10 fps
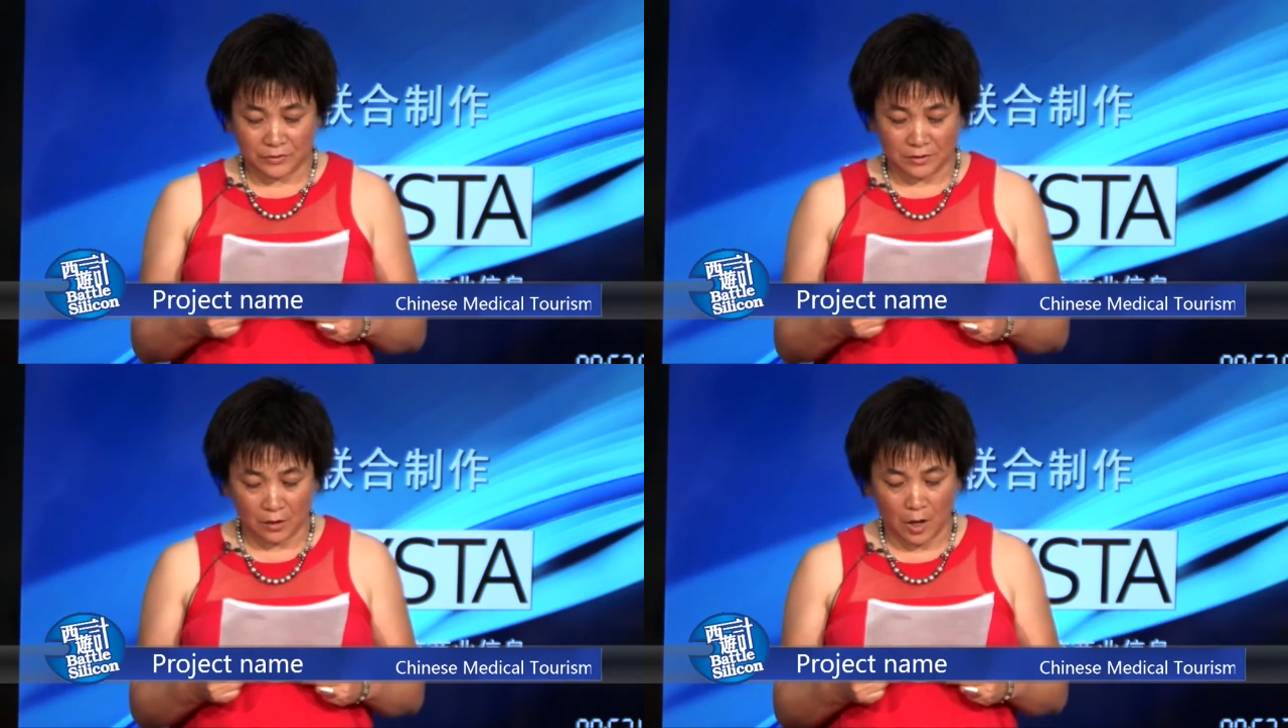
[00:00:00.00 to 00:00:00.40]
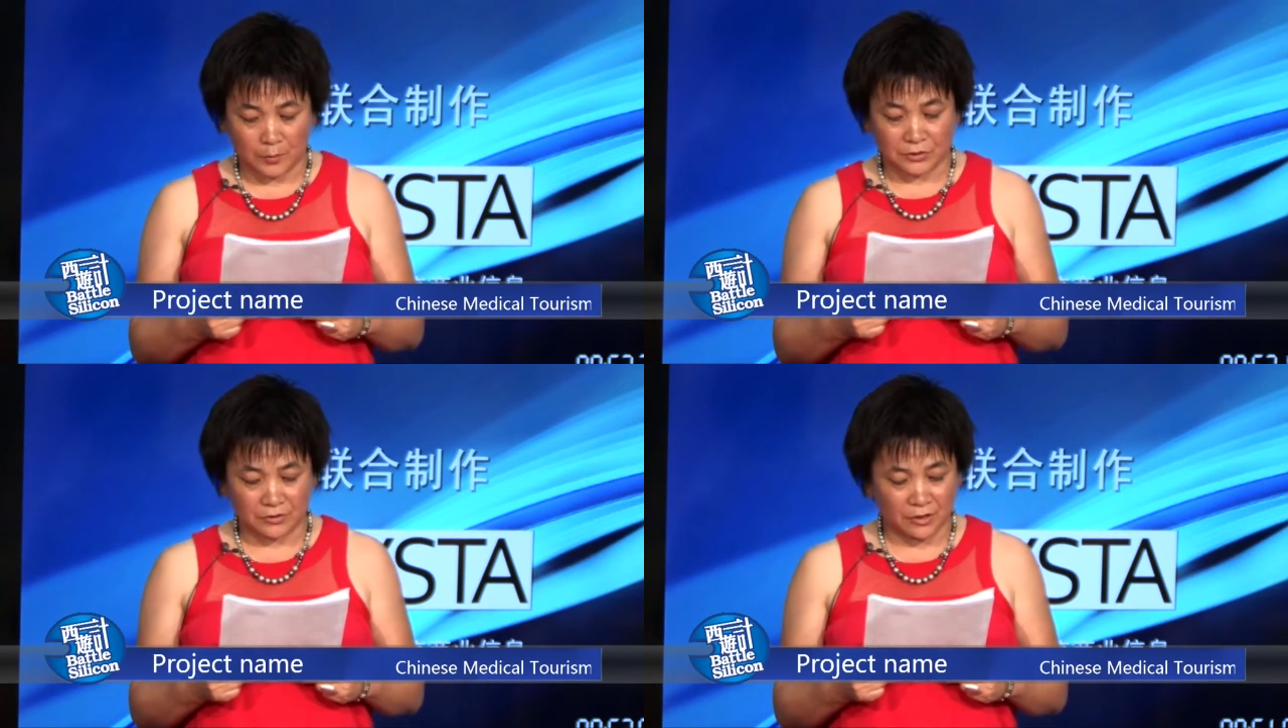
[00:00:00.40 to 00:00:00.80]
with the
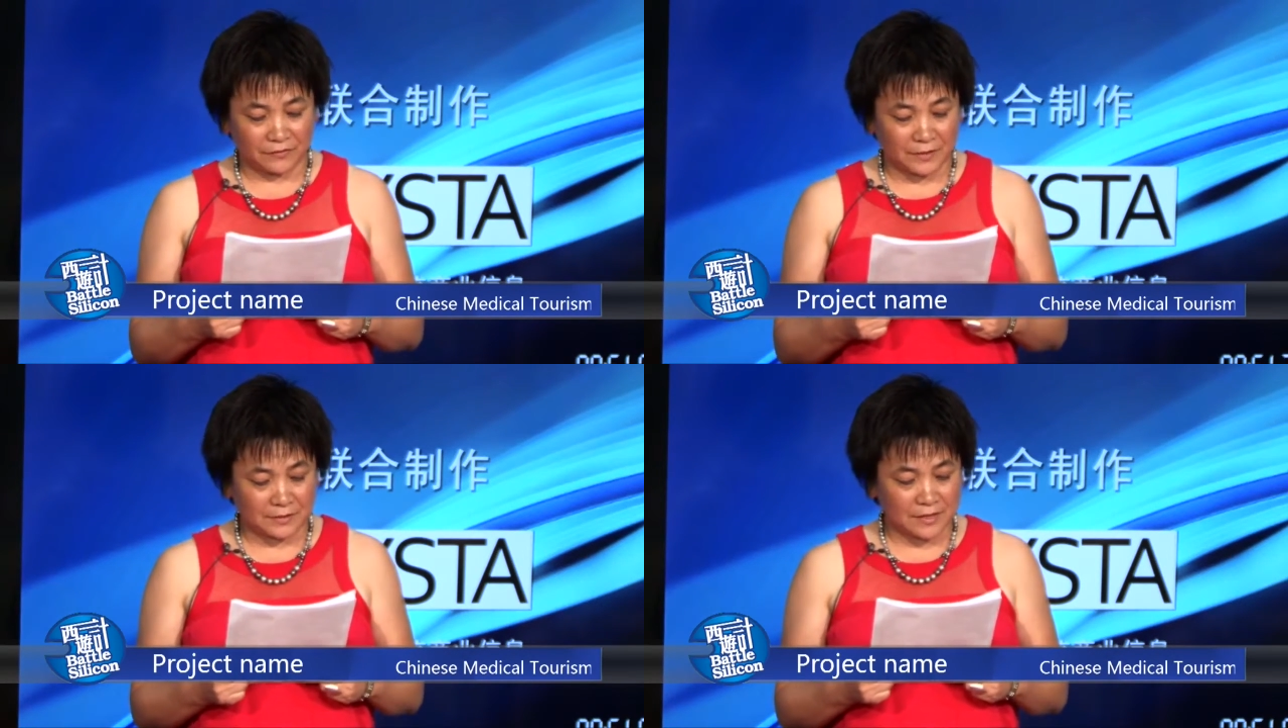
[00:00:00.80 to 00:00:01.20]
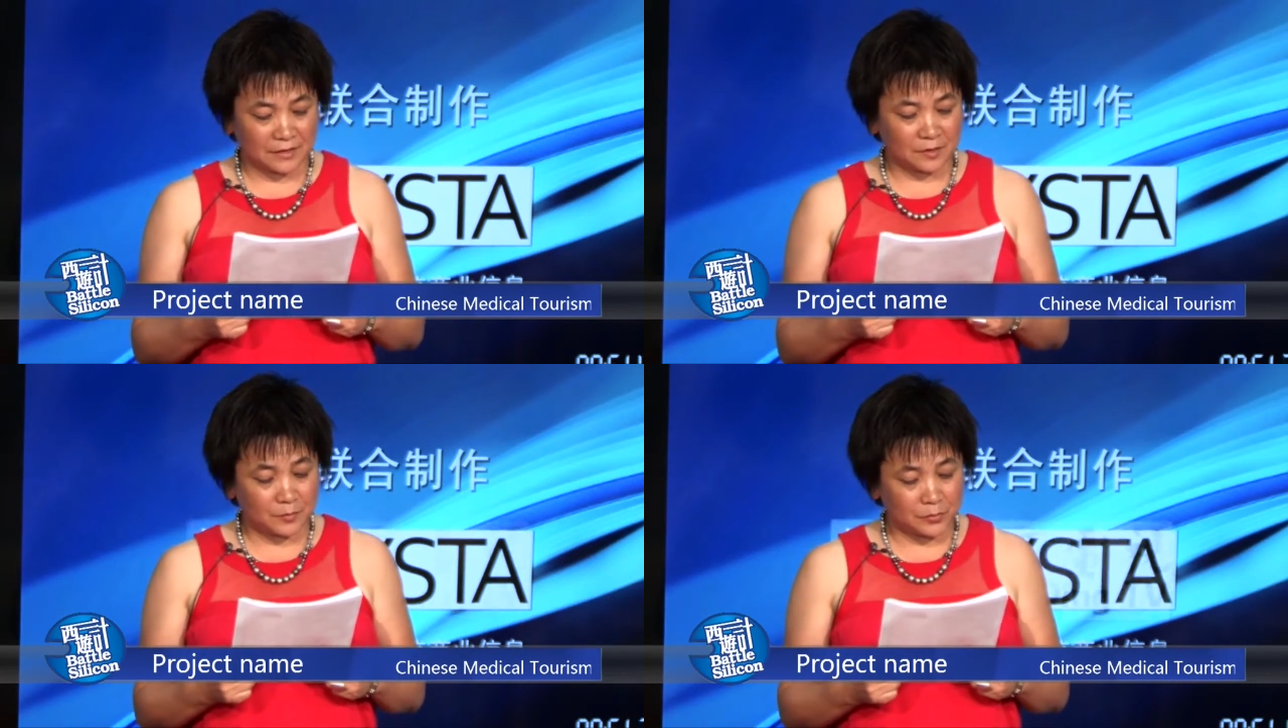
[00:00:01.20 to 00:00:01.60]
option of
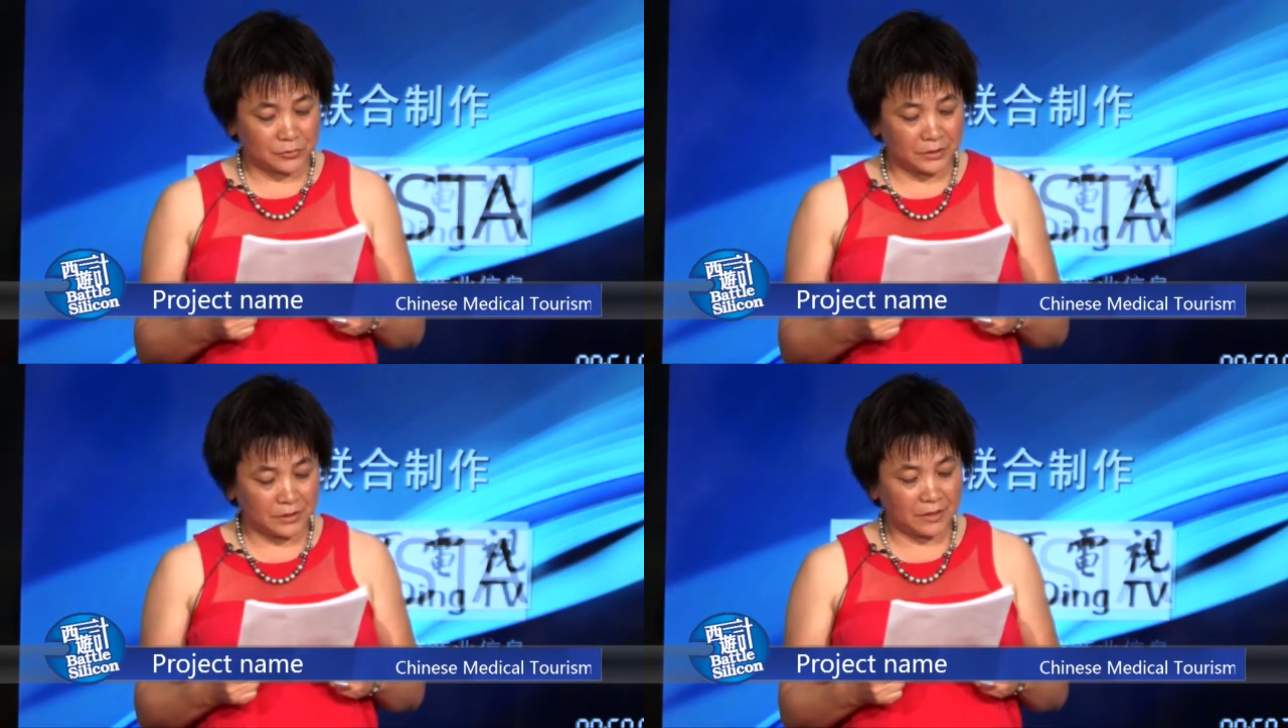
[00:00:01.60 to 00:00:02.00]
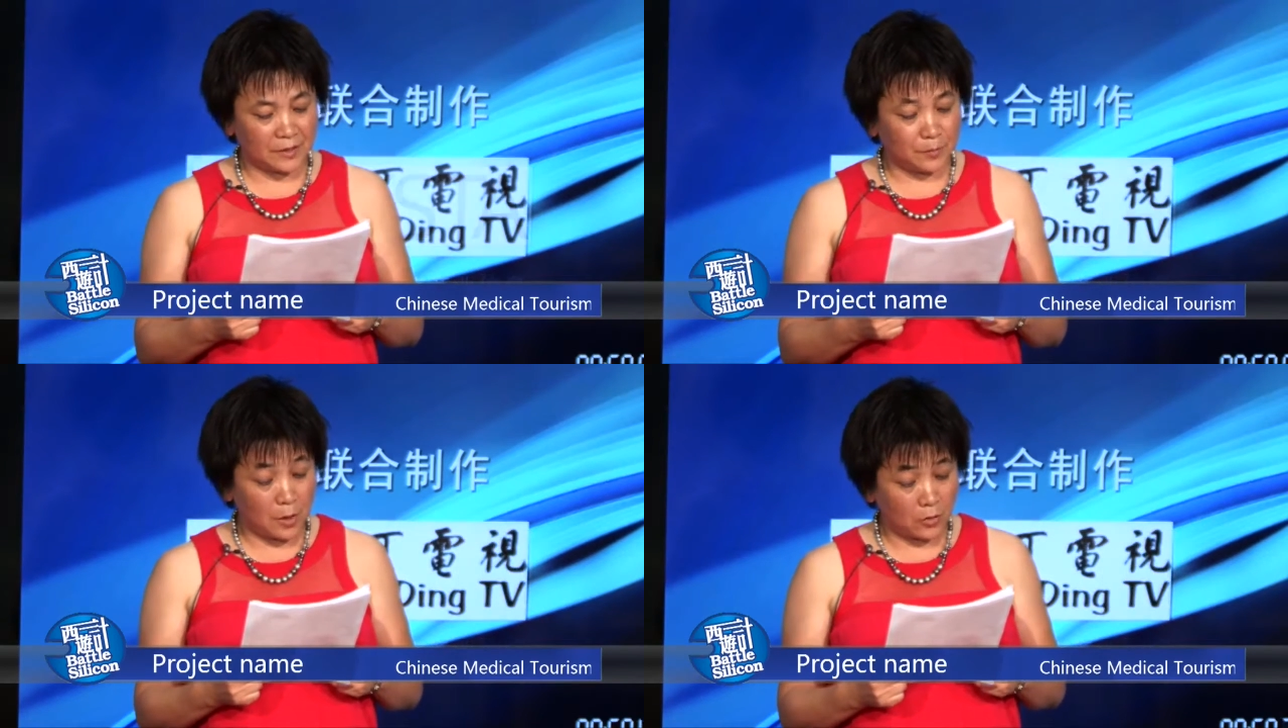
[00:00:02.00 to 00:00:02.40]
extended pre-
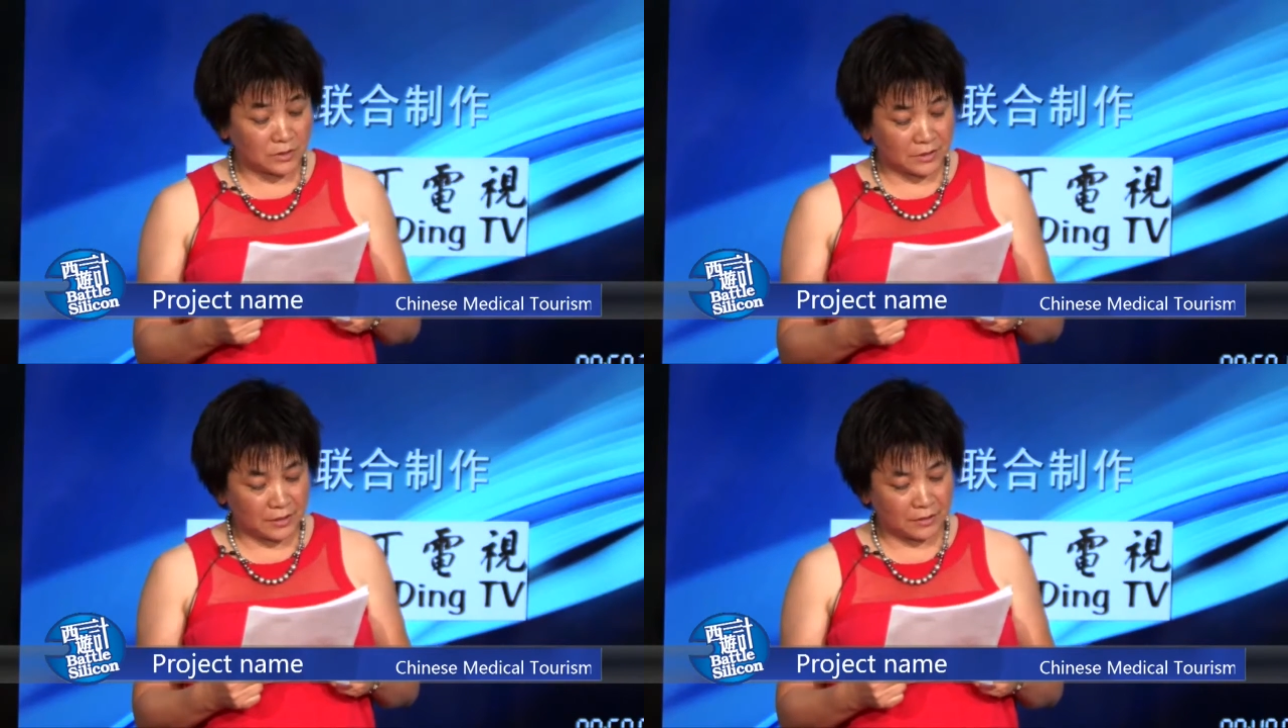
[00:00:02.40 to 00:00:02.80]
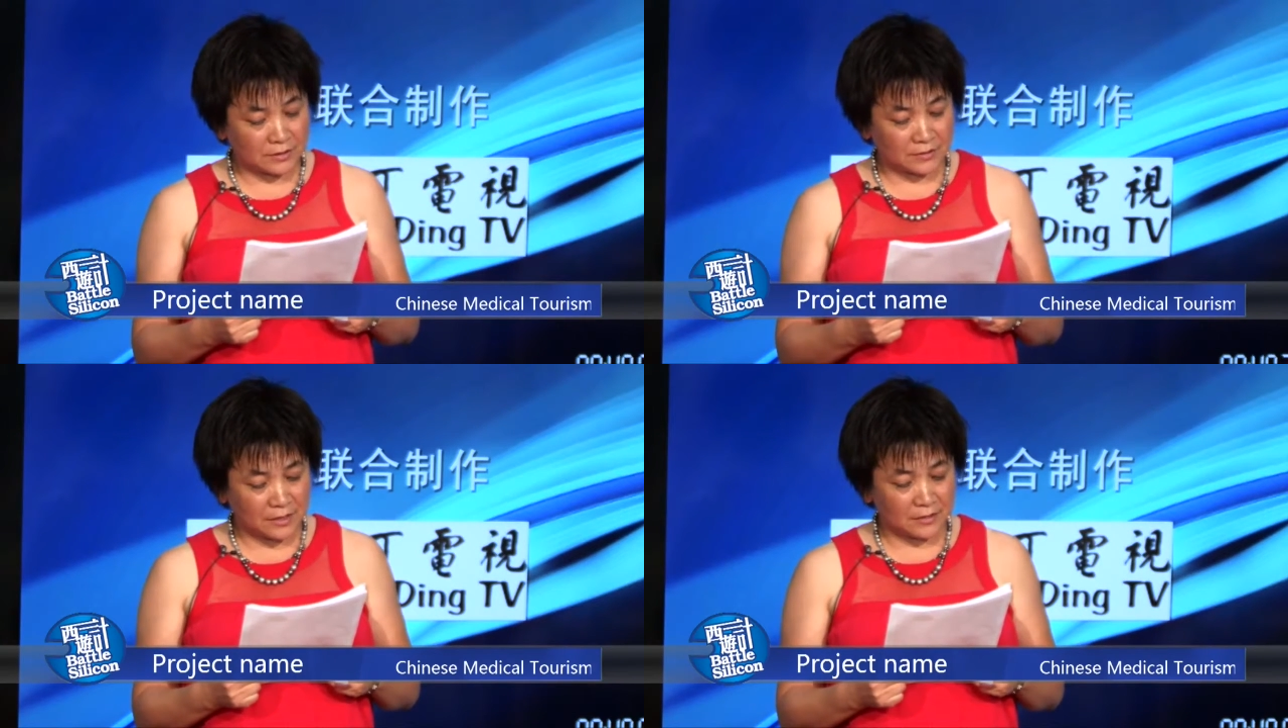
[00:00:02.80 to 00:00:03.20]
and post-care
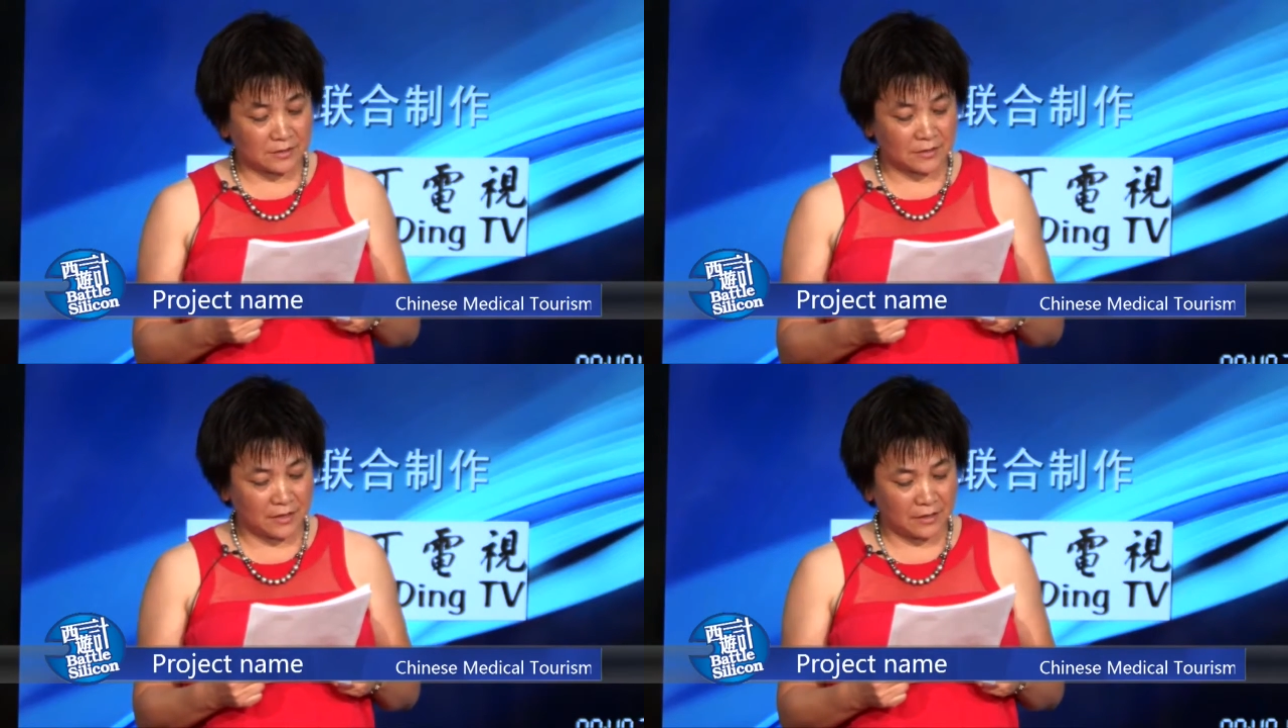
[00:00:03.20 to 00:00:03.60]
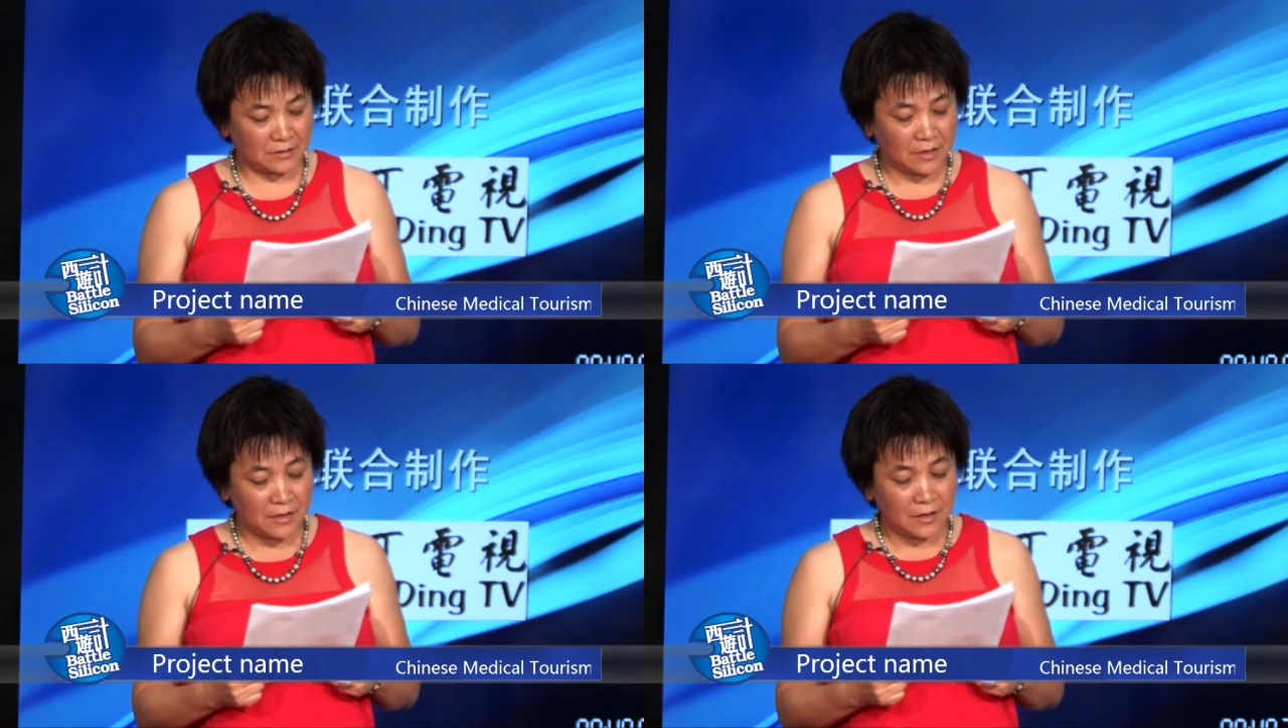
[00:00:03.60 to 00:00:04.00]
extended stays